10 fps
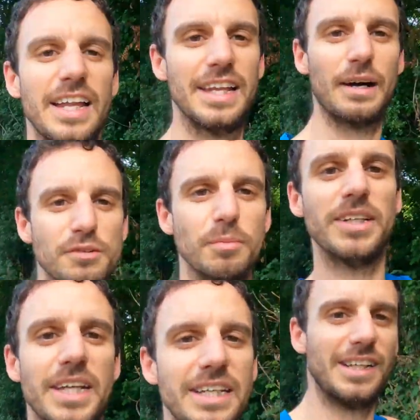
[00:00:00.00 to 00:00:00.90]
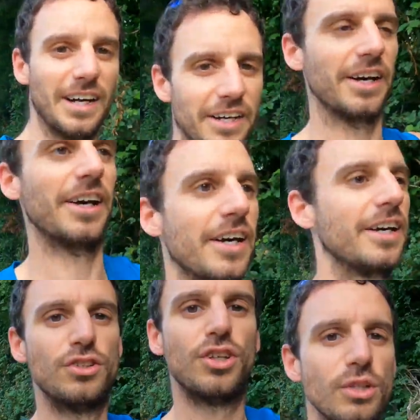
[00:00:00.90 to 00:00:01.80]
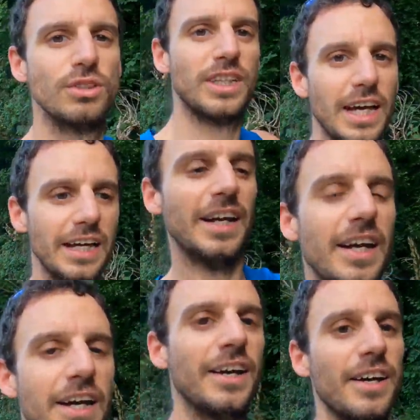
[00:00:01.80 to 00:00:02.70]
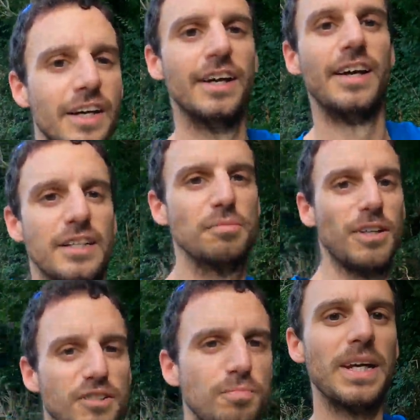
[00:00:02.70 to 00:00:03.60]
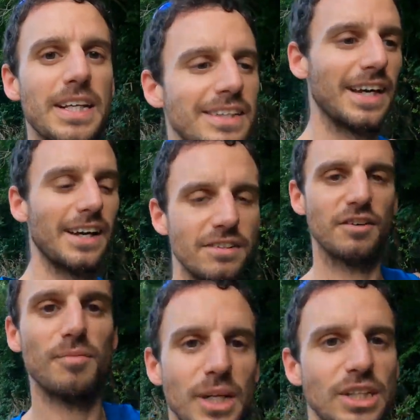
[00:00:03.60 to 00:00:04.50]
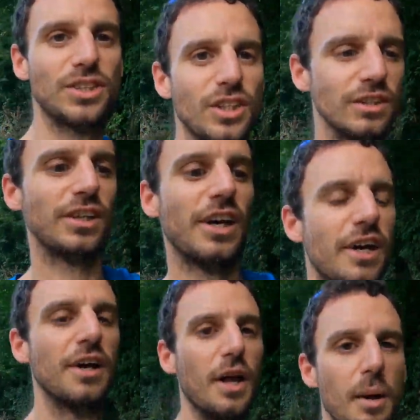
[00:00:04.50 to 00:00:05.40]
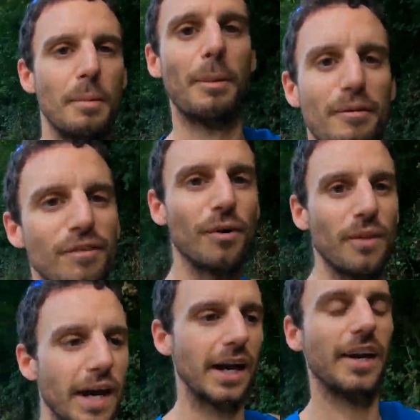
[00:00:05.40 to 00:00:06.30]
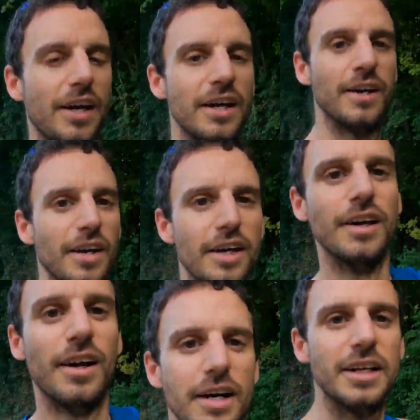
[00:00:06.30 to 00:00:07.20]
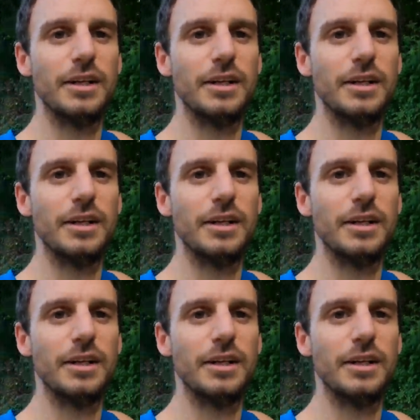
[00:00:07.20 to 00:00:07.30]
and that was Monday done. Tuesday, it's my speed day, as I've mentioned, but before that I